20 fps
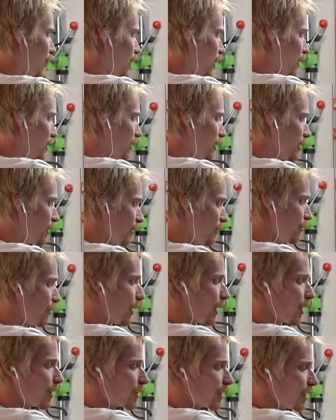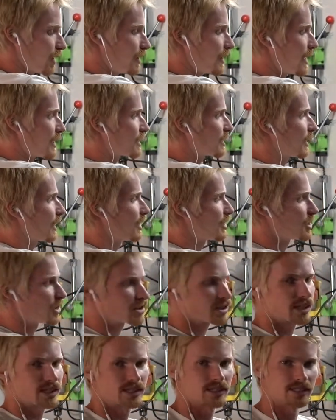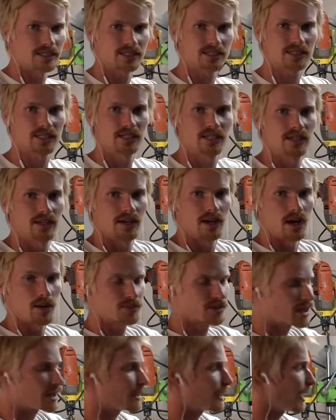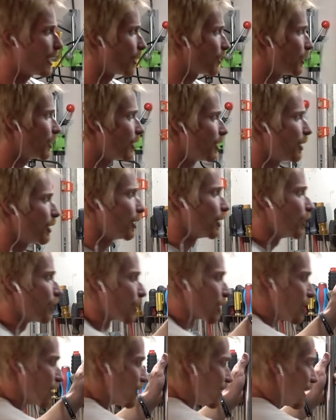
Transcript: our bars on the desk just like this, upside down. We're going to